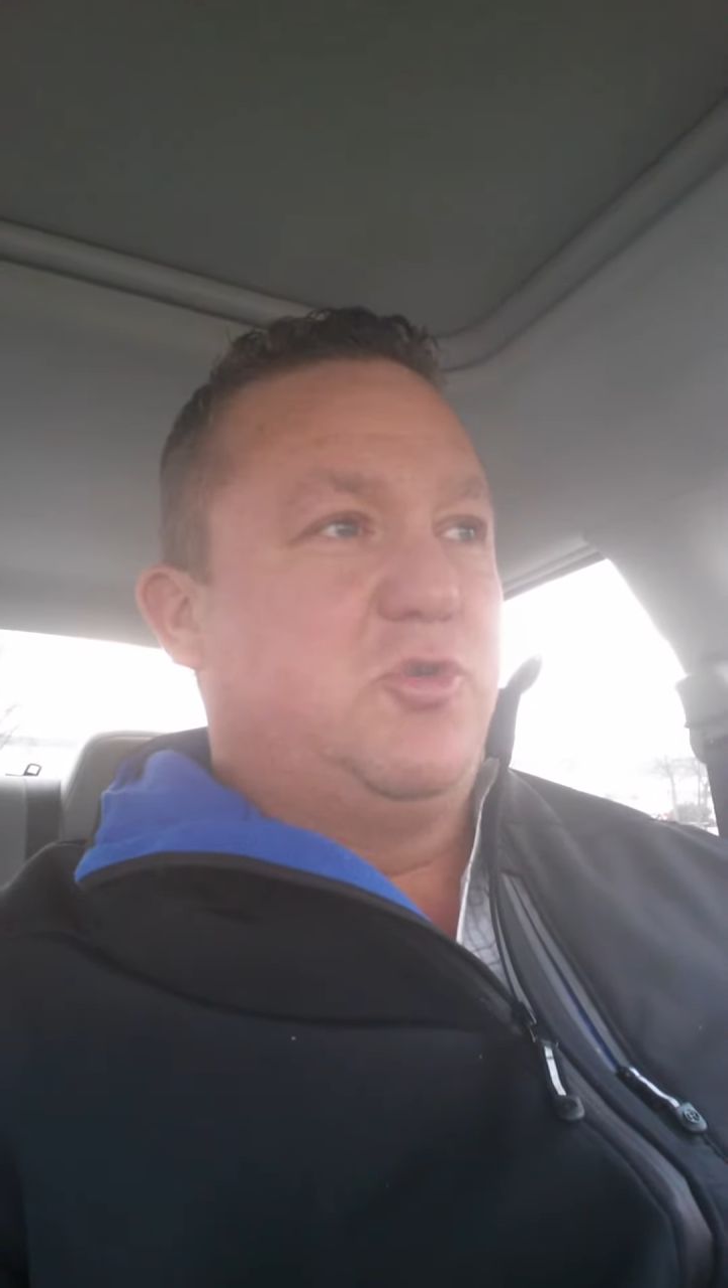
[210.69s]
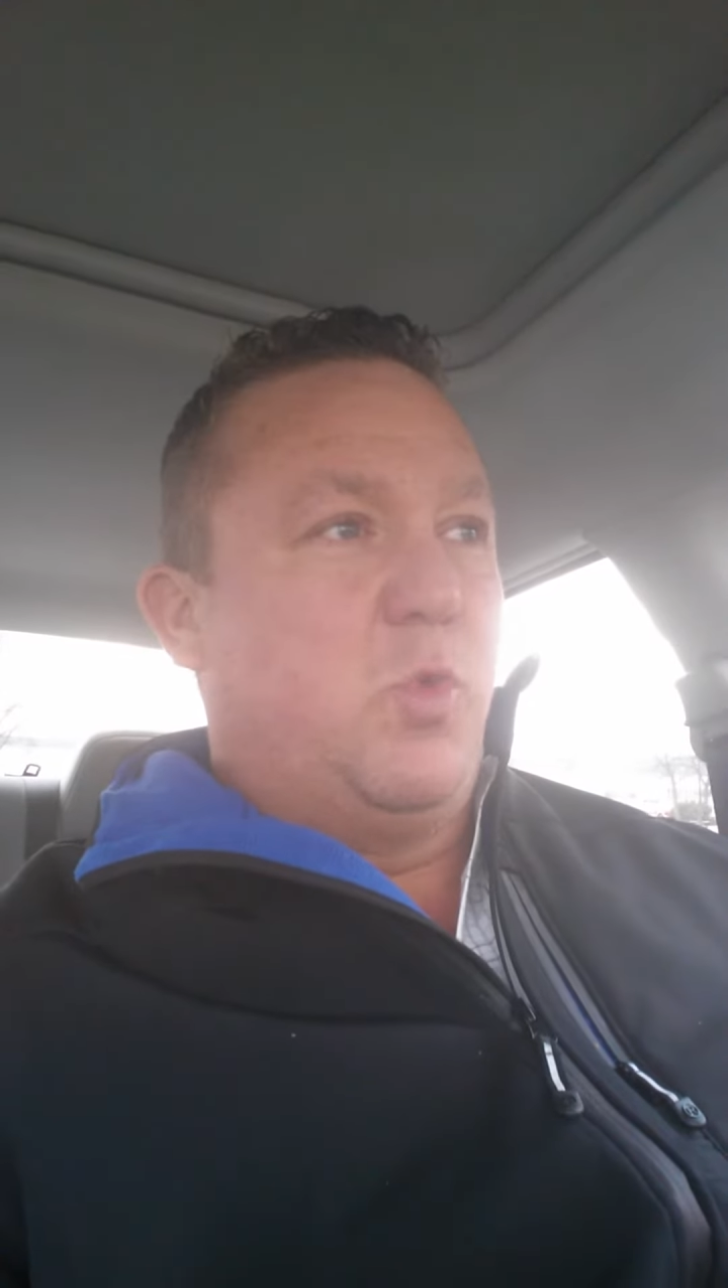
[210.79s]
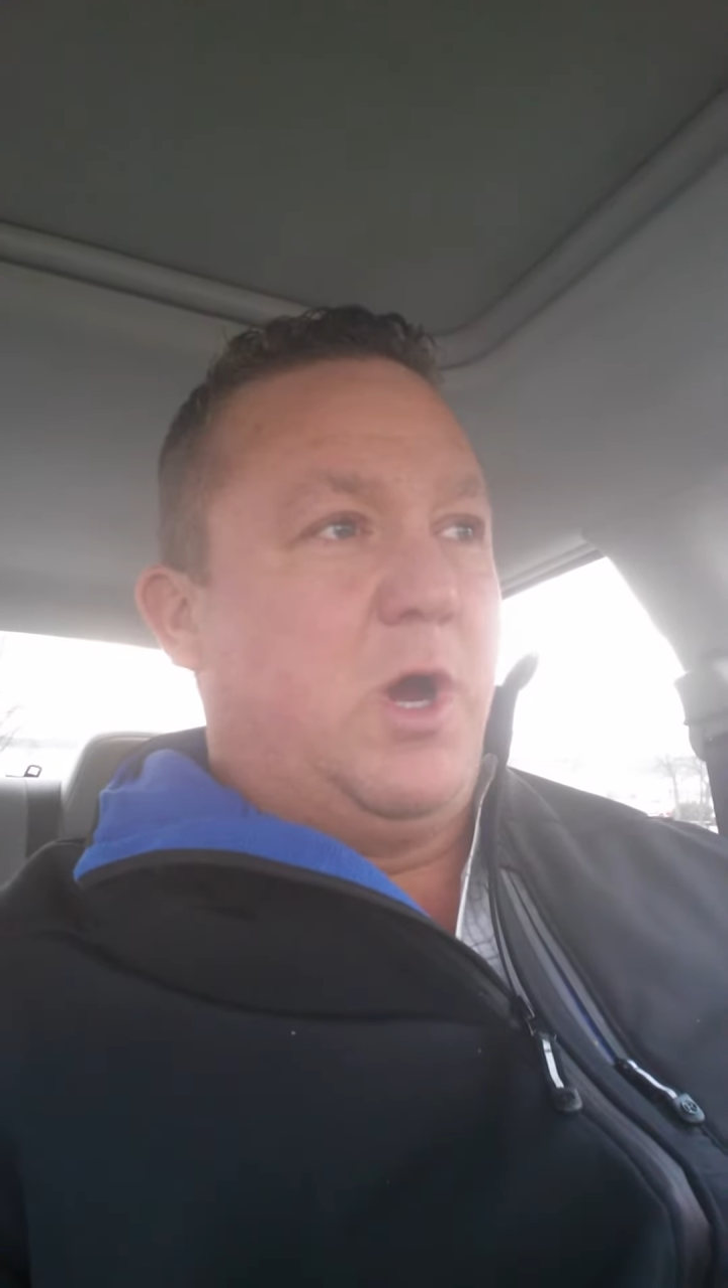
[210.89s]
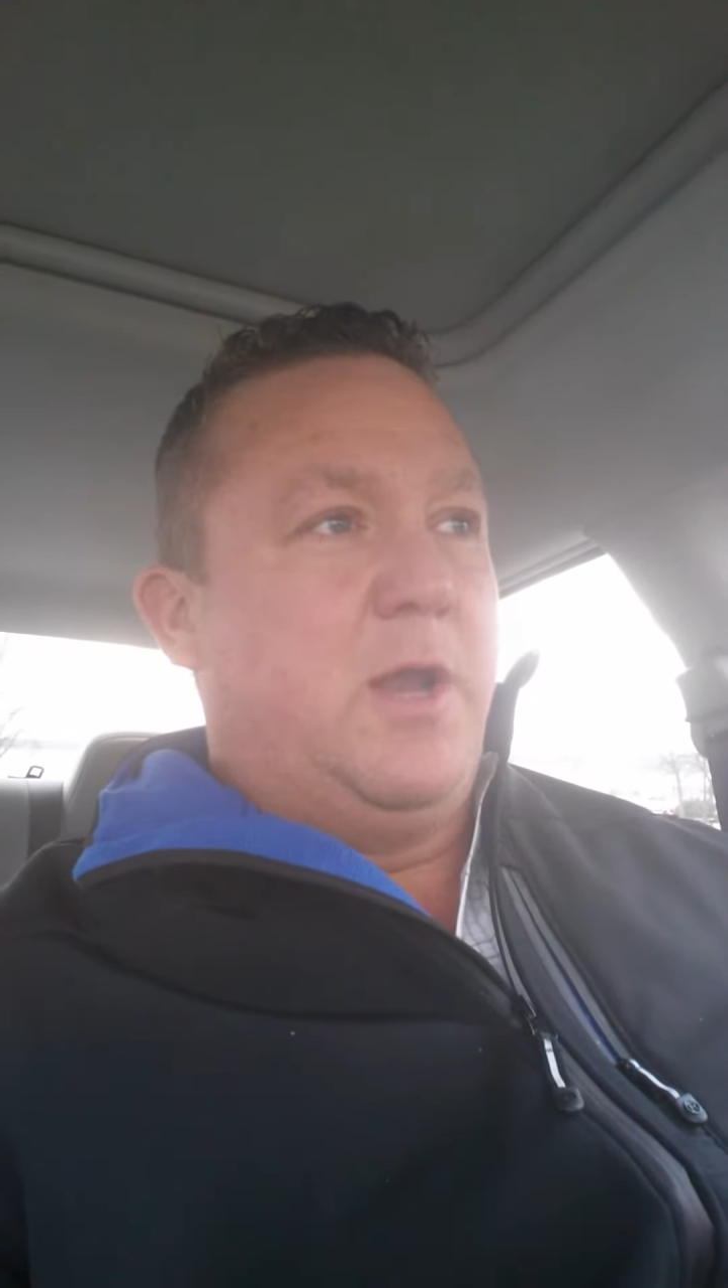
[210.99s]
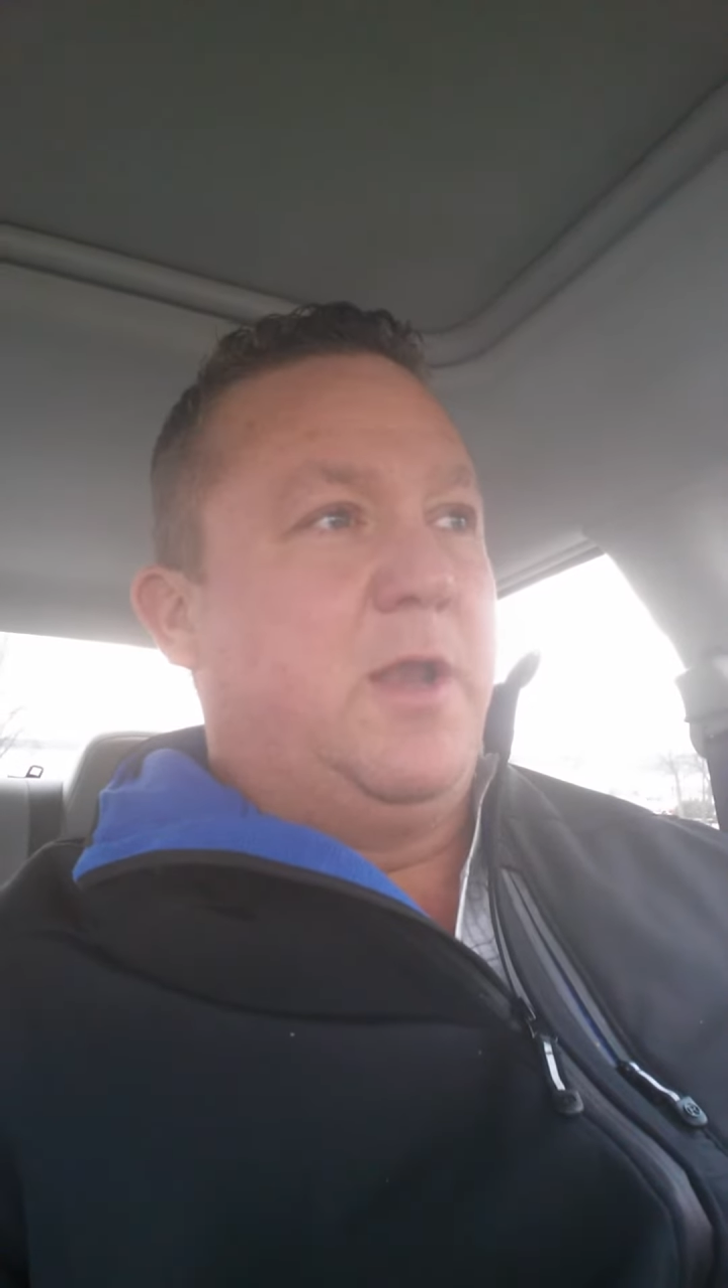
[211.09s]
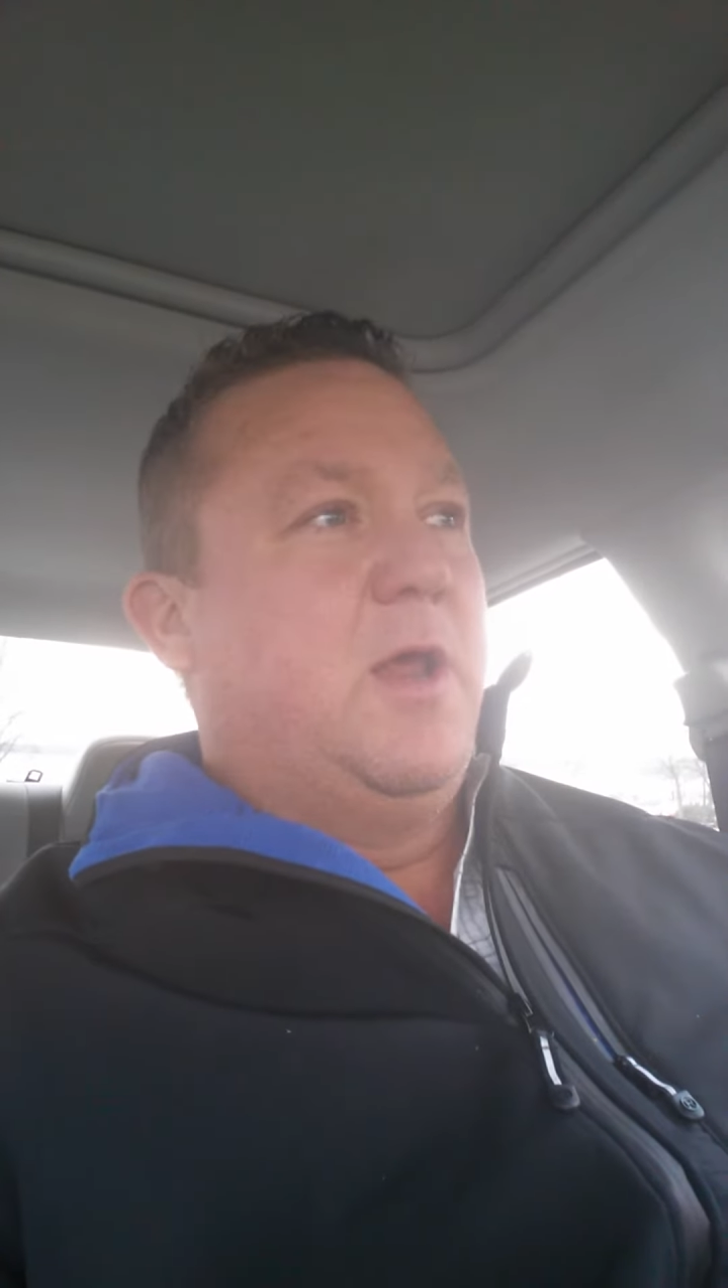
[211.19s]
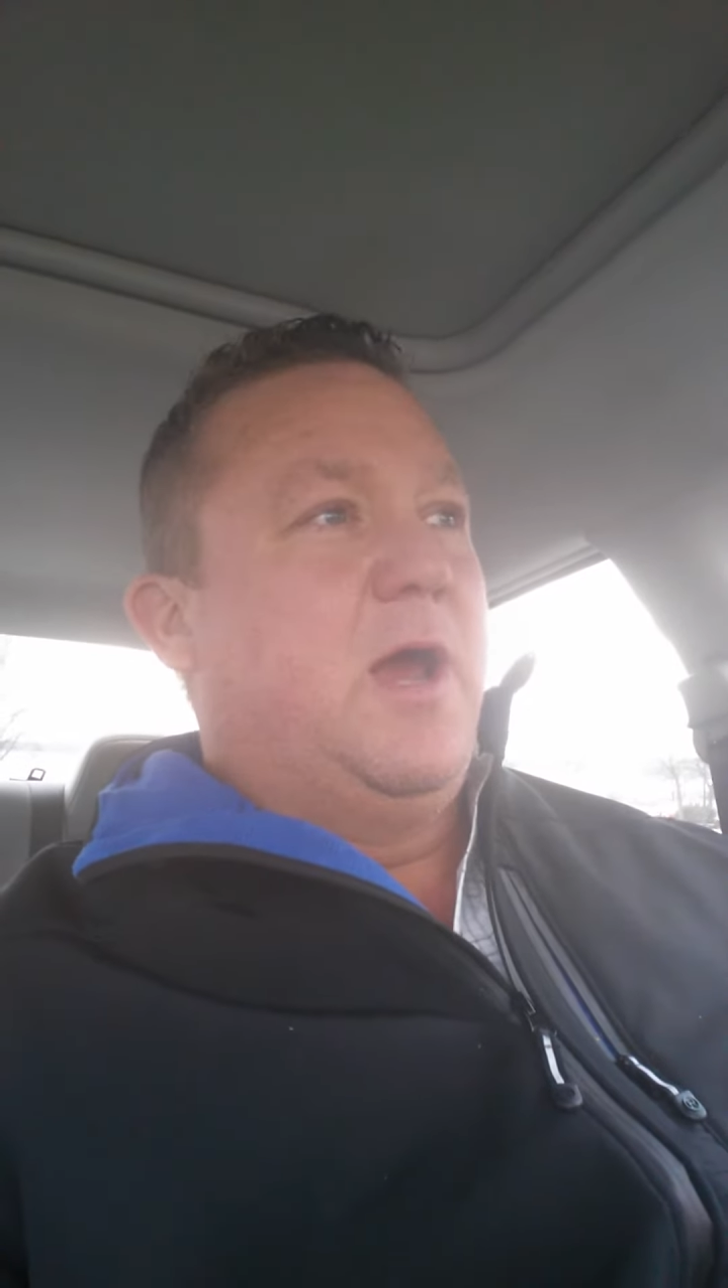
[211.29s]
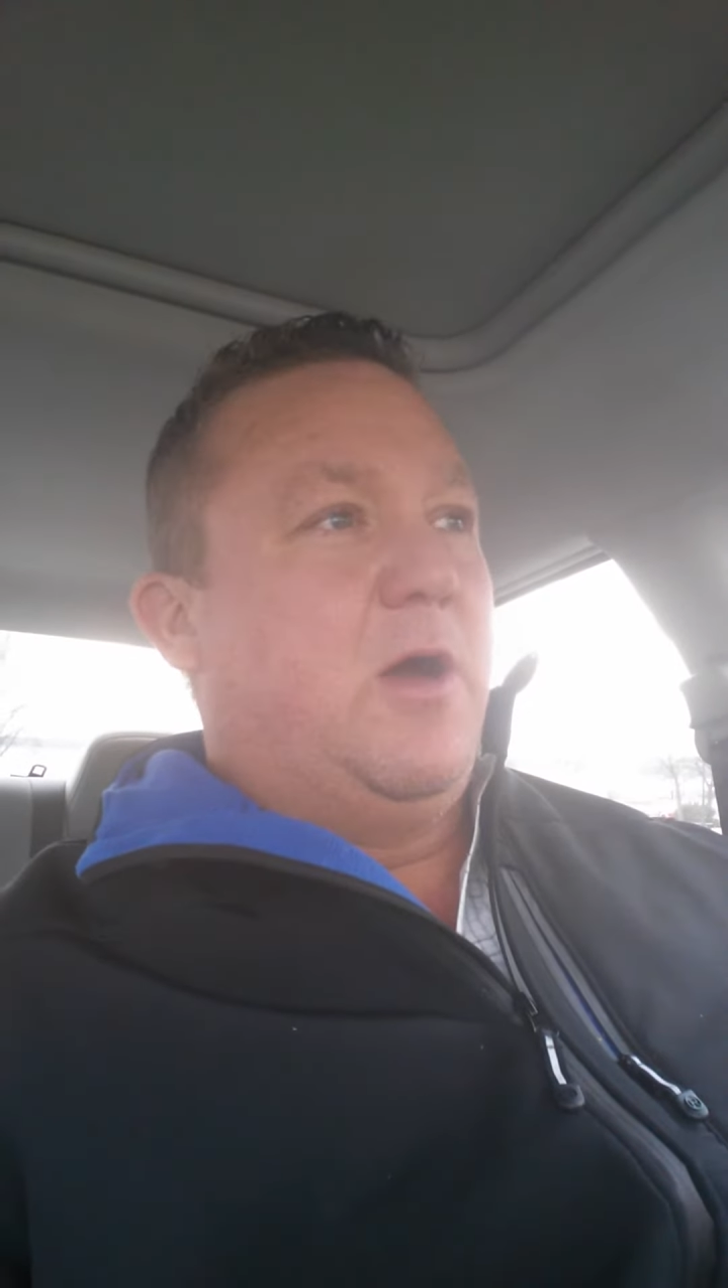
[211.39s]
you want.